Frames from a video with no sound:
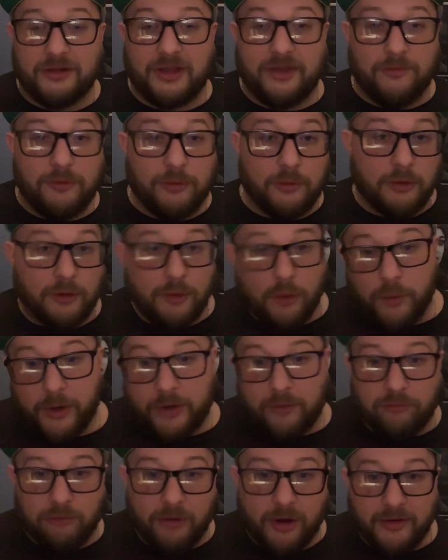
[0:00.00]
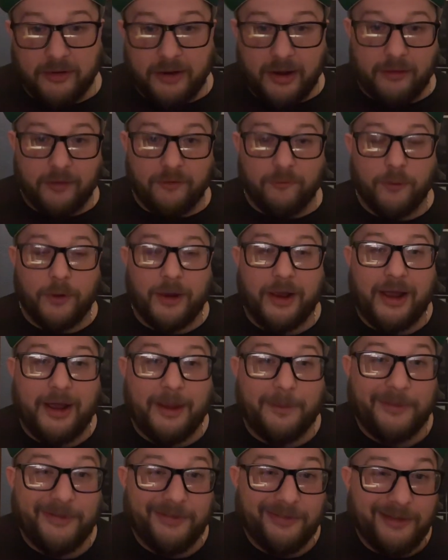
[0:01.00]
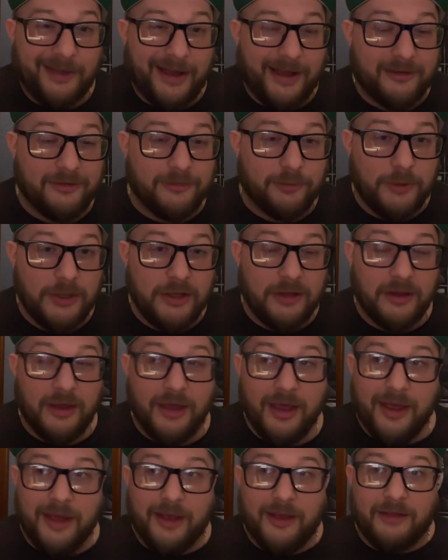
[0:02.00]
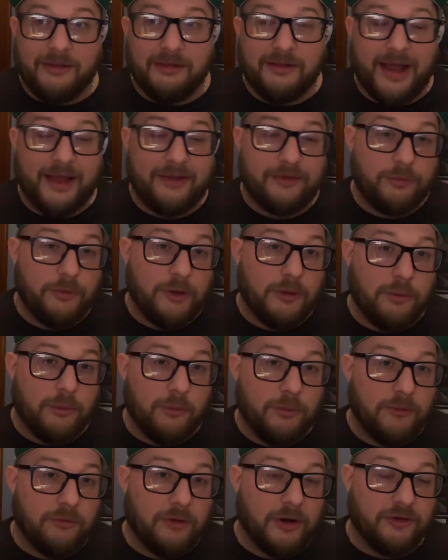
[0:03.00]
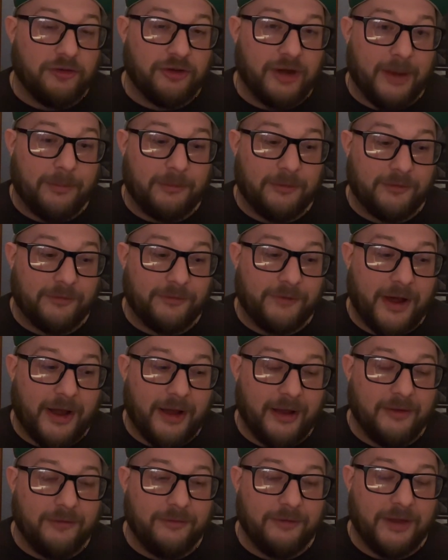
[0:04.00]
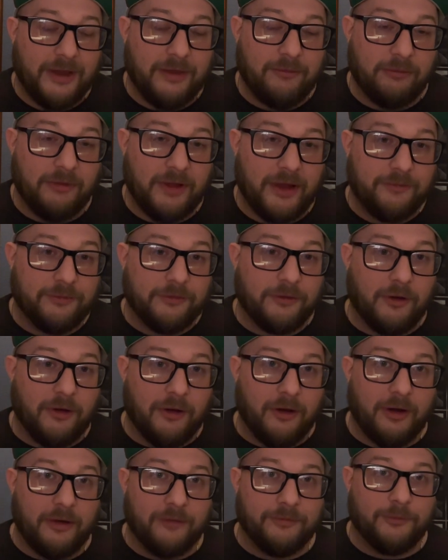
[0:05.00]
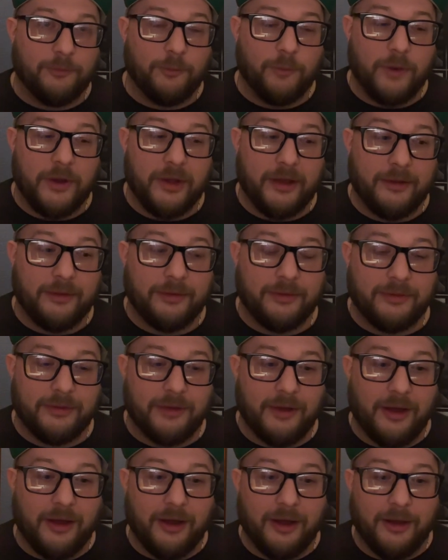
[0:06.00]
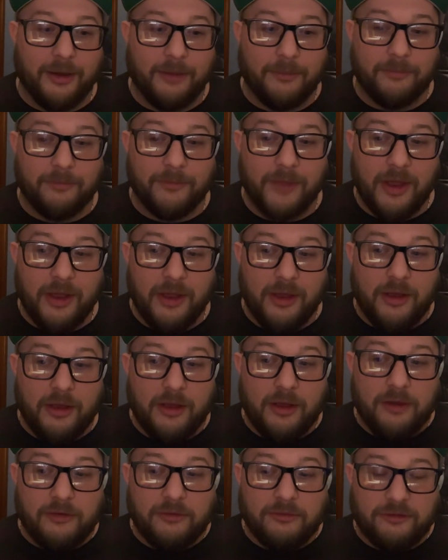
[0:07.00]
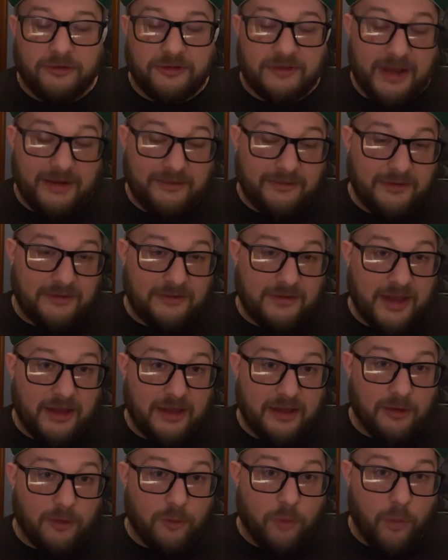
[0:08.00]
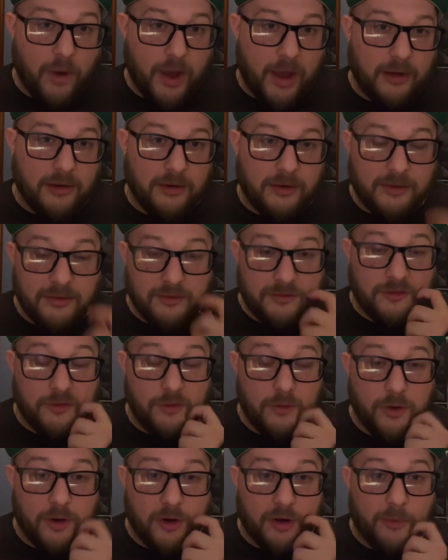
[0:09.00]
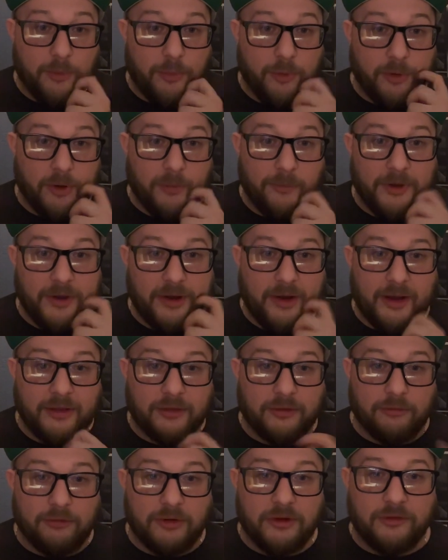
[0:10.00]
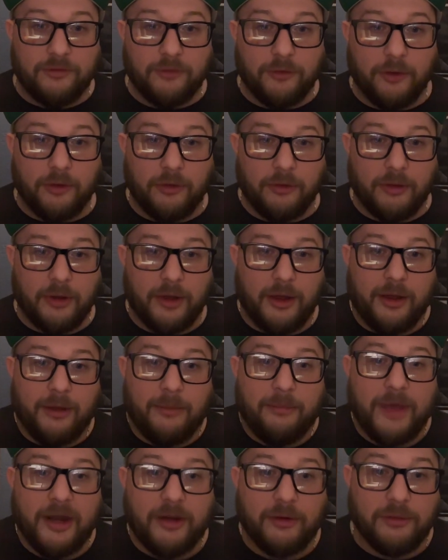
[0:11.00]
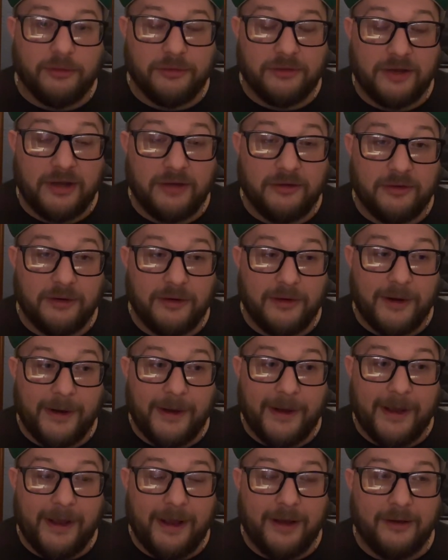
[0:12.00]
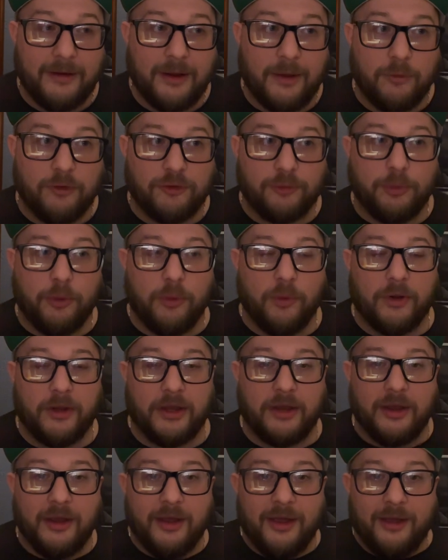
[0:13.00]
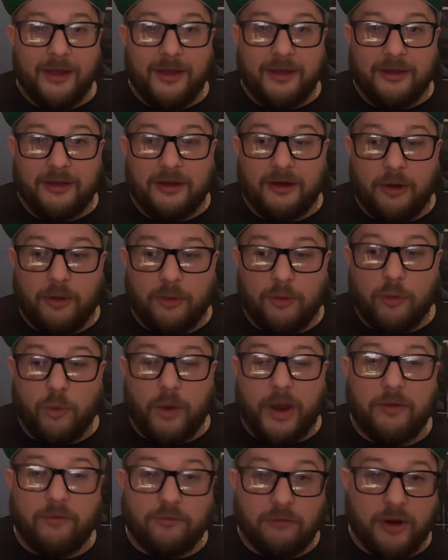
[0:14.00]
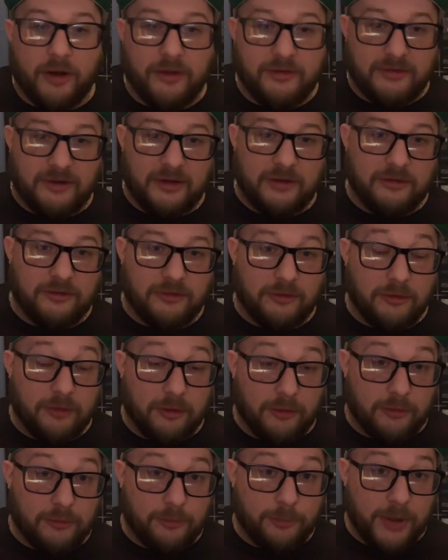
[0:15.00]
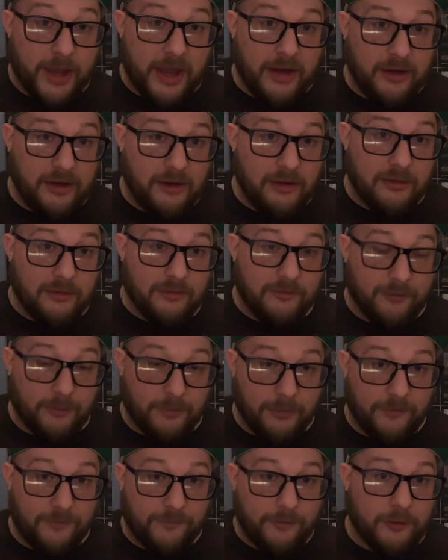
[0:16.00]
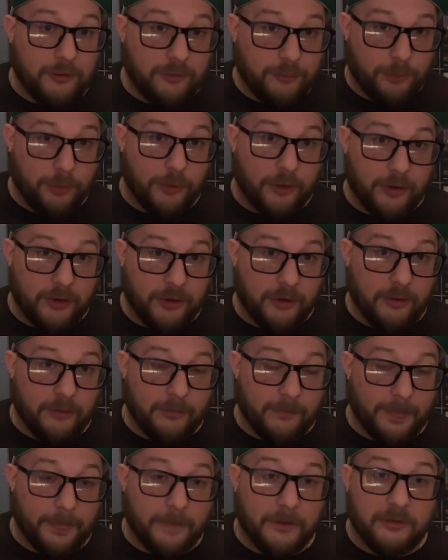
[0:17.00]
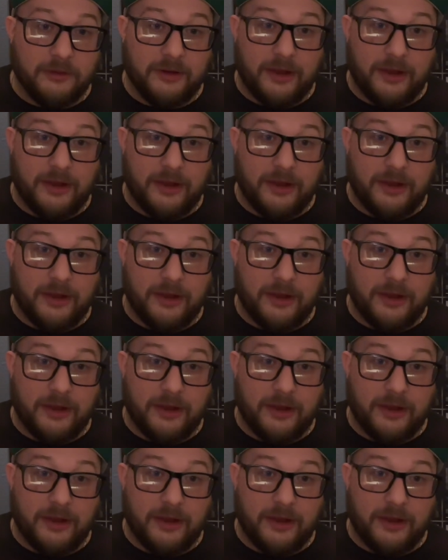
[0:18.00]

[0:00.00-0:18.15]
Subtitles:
Just to give you a quick rundown of what happened last week. Last week when we read chapter 5, it left off with Stacy taking Gwen to her appointment at the Reedsville Medical Center, and at which point, Gwen runs into Nurse Betty from the first book.